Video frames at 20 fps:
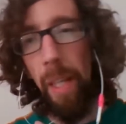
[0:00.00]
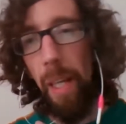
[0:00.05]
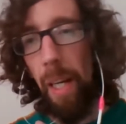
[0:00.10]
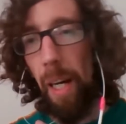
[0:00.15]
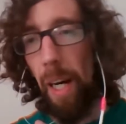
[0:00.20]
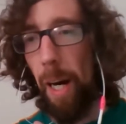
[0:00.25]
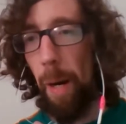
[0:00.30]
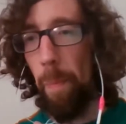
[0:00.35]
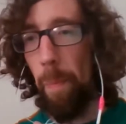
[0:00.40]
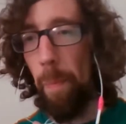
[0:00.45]

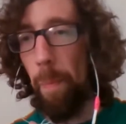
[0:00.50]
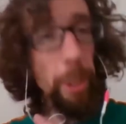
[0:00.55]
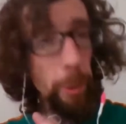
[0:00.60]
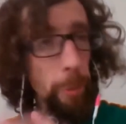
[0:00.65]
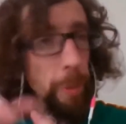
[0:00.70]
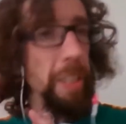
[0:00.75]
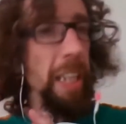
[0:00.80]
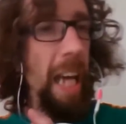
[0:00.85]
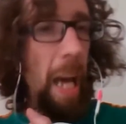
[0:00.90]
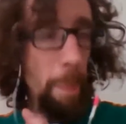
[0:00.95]
And that's
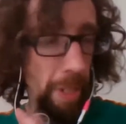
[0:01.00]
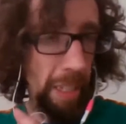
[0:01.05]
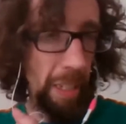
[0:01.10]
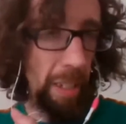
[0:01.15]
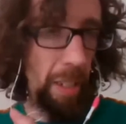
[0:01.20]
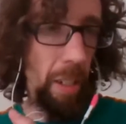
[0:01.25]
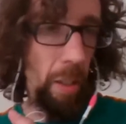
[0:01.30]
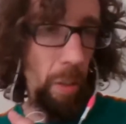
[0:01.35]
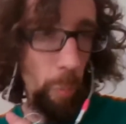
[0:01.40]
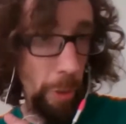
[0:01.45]
what's
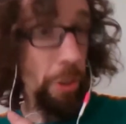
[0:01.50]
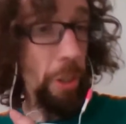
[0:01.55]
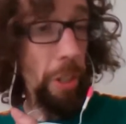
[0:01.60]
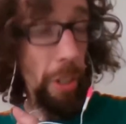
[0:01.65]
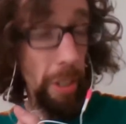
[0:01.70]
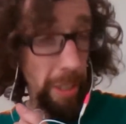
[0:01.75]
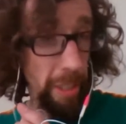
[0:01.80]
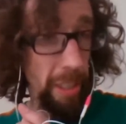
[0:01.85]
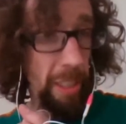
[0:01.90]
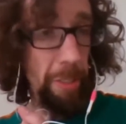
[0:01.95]
happening with the
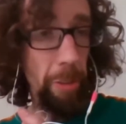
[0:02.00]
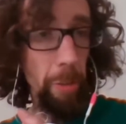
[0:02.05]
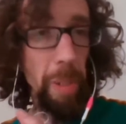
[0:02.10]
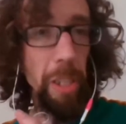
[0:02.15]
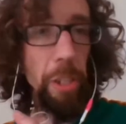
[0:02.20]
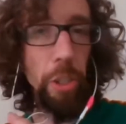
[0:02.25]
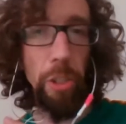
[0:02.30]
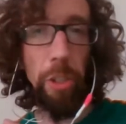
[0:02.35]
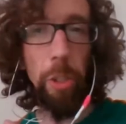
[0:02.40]
disinformation.